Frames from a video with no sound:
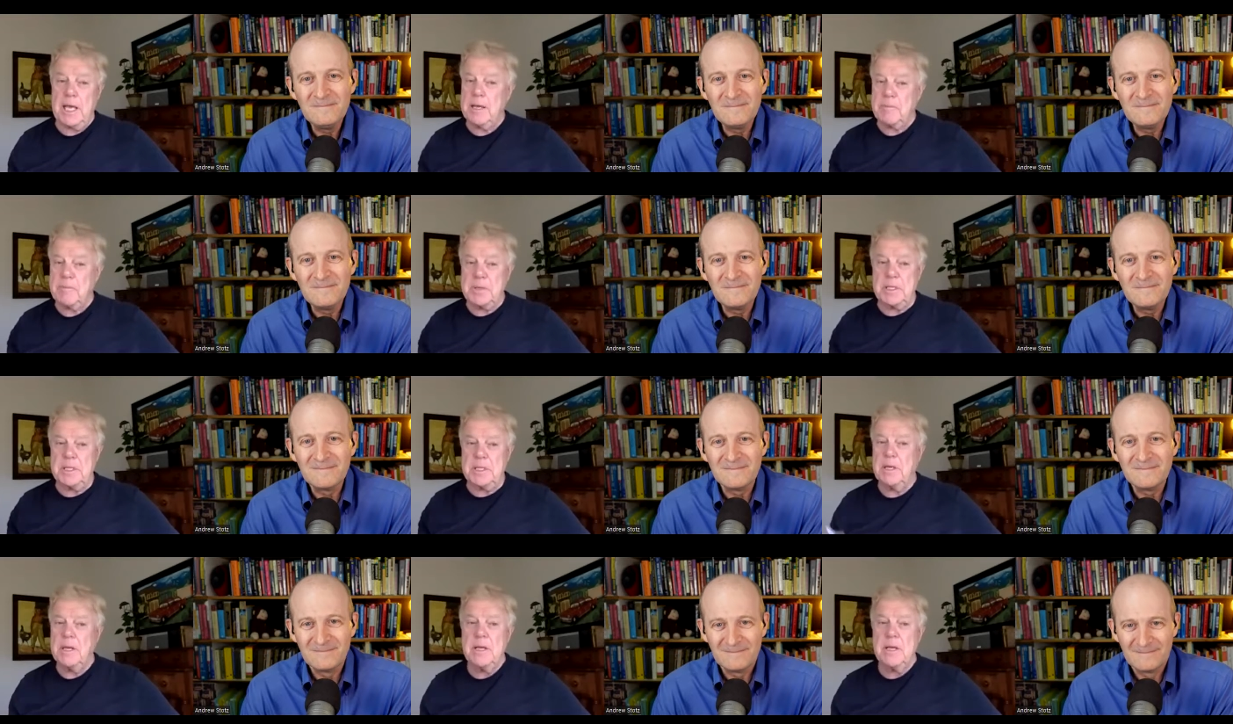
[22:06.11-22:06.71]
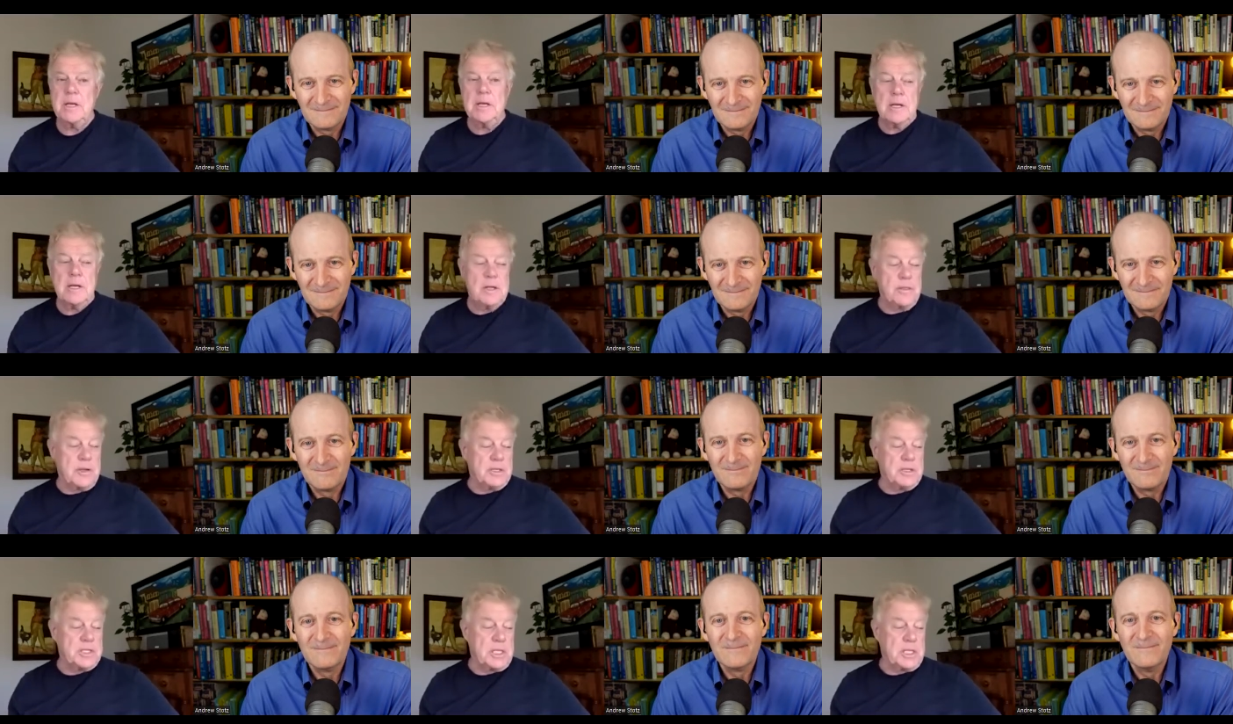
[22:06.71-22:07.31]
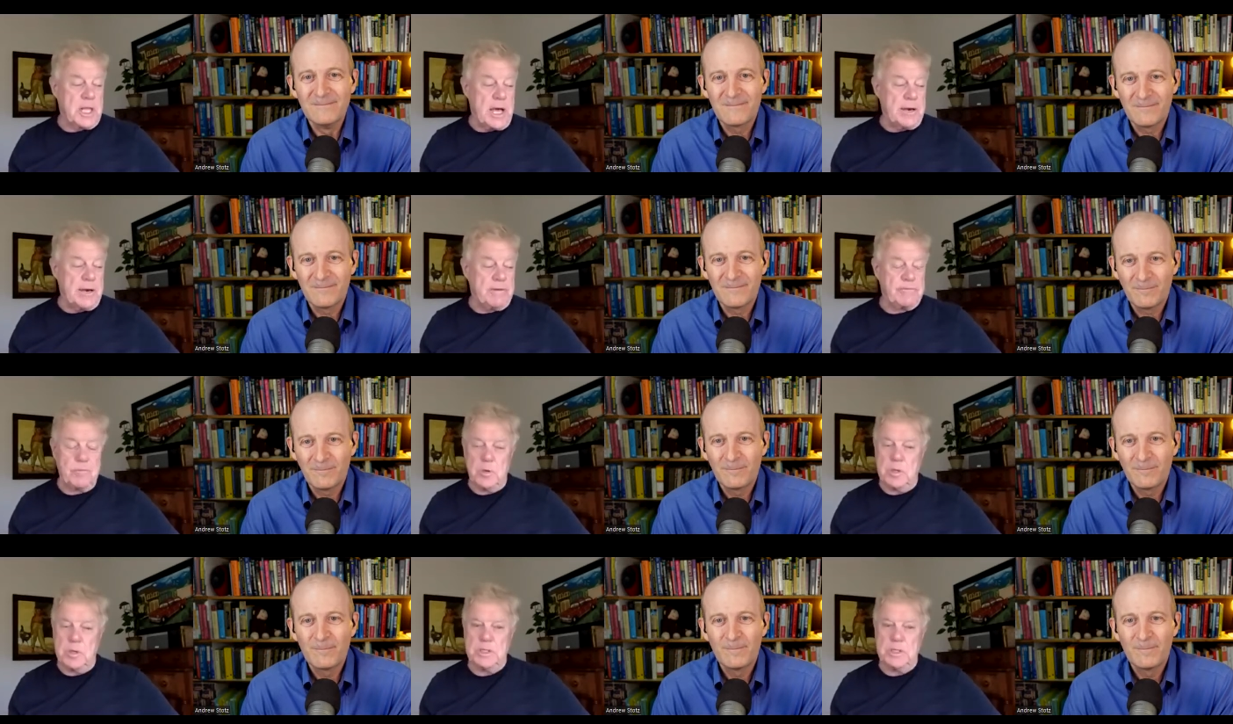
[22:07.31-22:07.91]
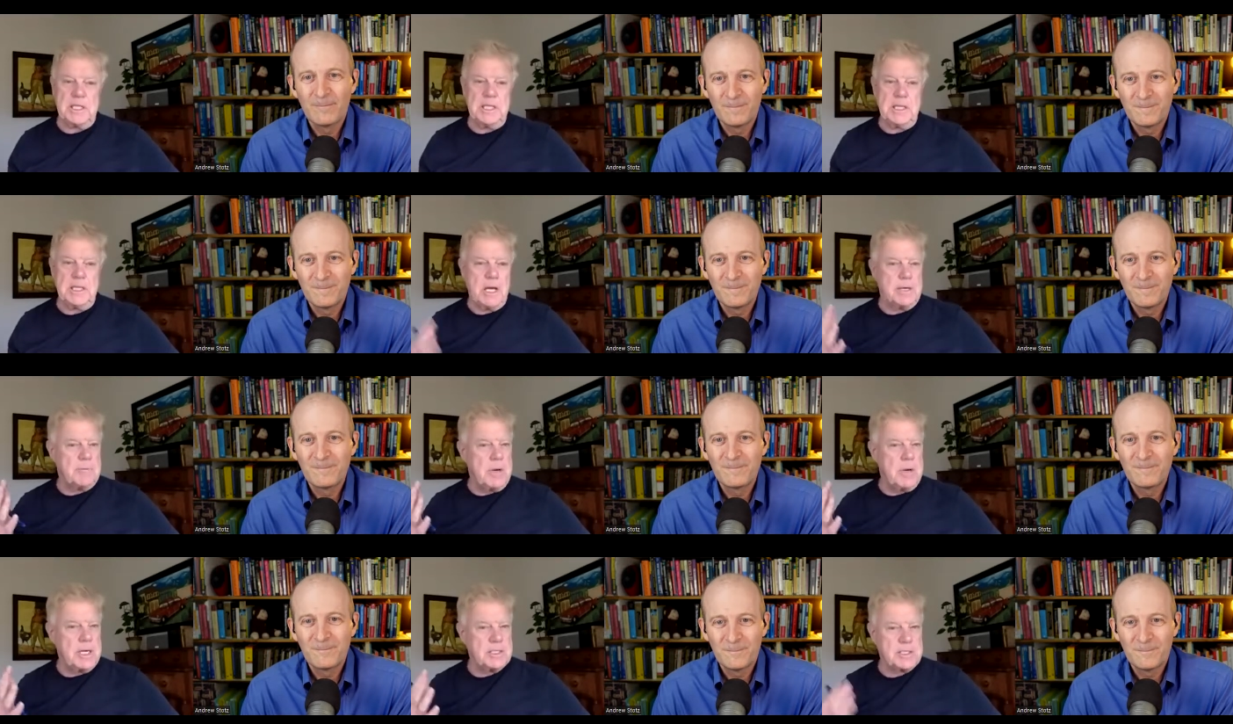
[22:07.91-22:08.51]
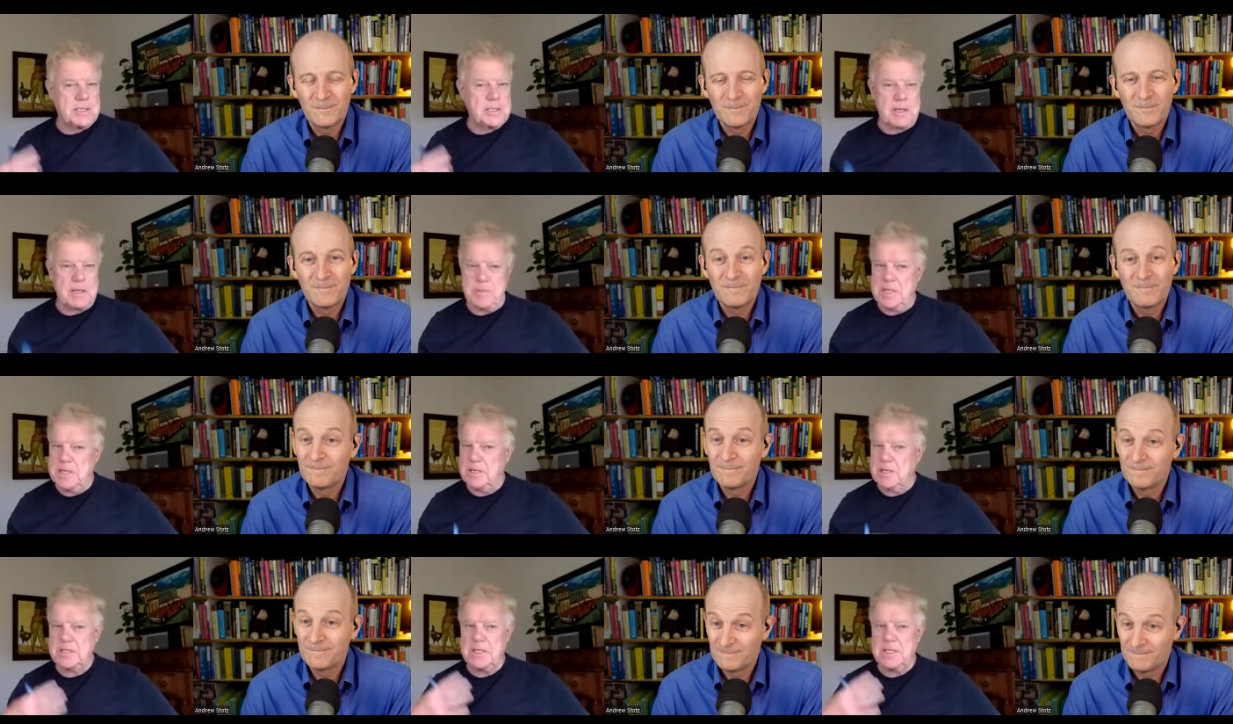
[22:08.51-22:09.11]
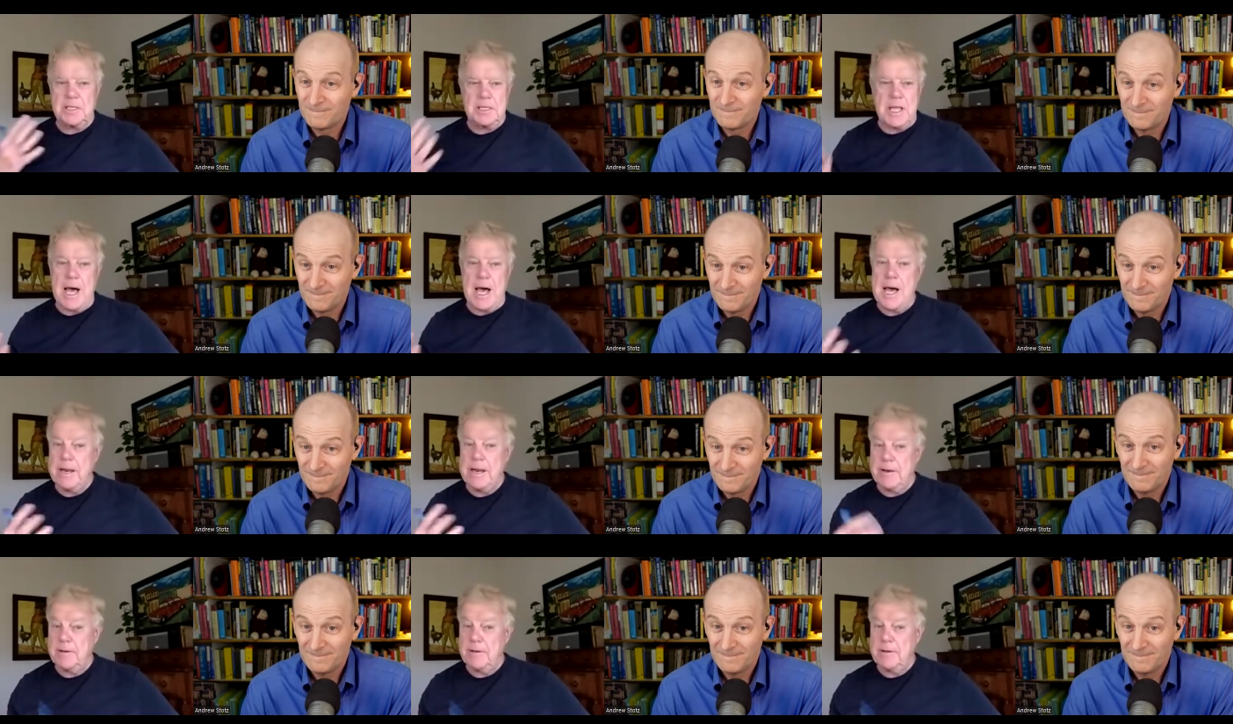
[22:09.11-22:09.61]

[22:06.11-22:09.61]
Speaker 1: I mean, there's a lot of well, Elon Musk. I mean, there's a lot